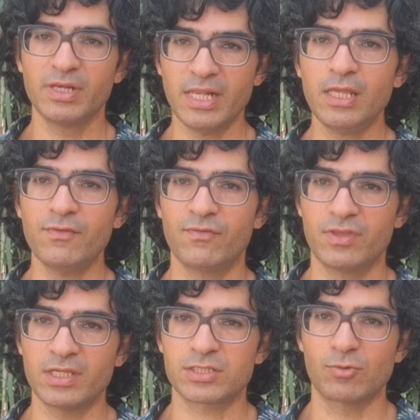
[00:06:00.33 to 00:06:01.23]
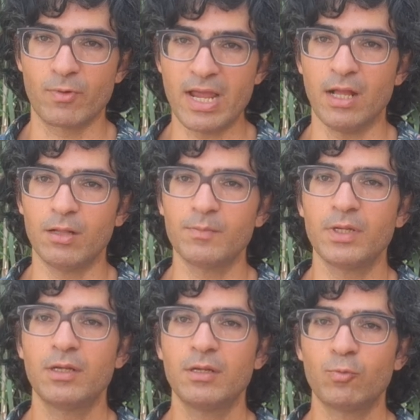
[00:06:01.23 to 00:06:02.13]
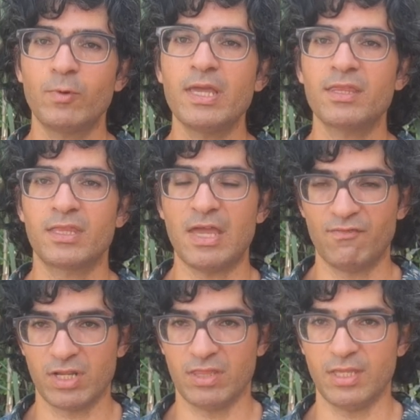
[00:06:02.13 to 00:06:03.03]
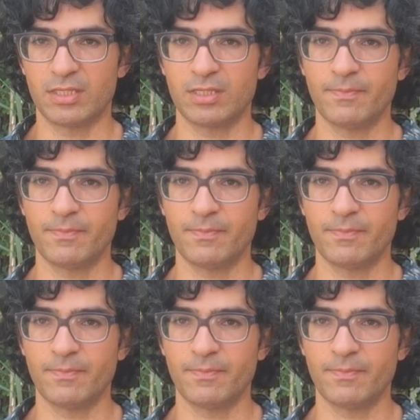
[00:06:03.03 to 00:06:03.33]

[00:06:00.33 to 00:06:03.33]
leave this realm with Eurydice,